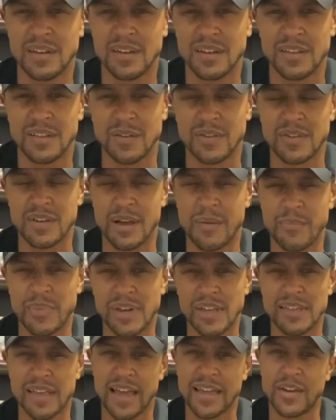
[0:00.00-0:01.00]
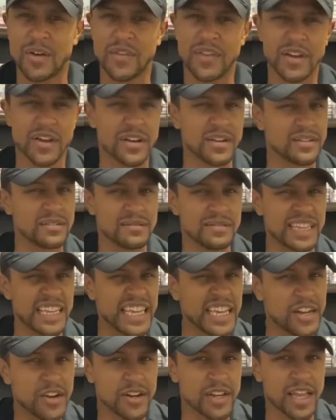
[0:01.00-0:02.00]
Those companies, I know they're
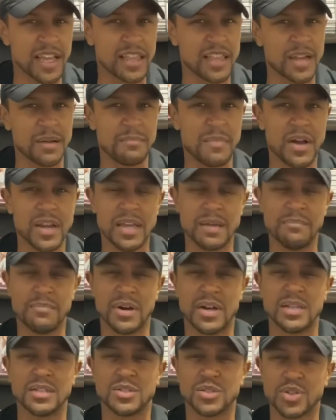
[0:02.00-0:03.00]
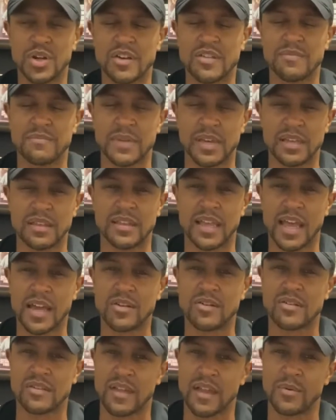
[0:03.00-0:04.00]
eager to get their money, but trust me, they
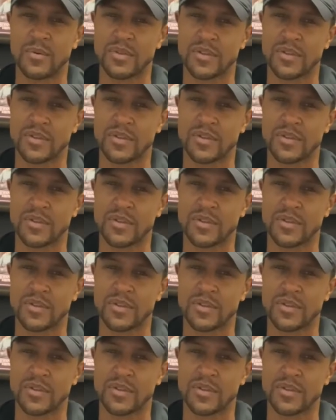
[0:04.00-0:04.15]
understand what's